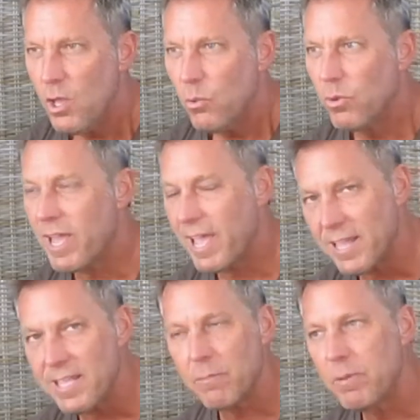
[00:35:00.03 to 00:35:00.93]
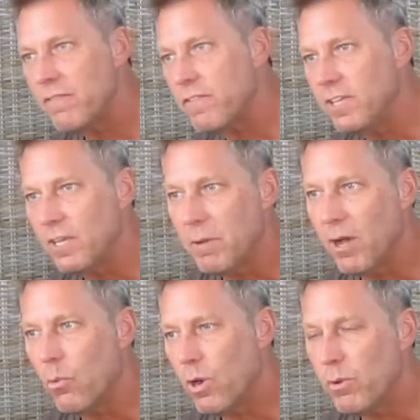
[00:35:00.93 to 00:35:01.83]
when I had that epiphany
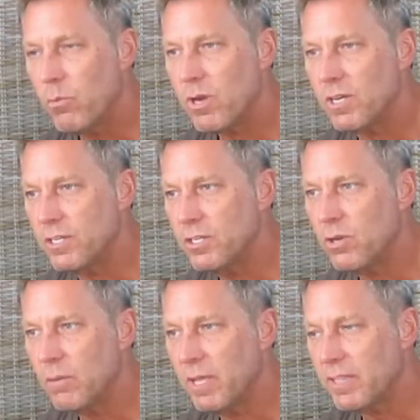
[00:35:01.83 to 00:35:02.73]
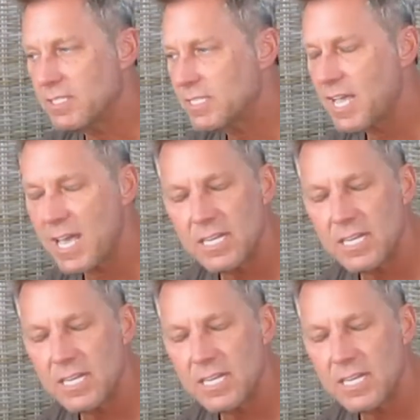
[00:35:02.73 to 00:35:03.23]
about what we wanted to do, I'm like, this kind of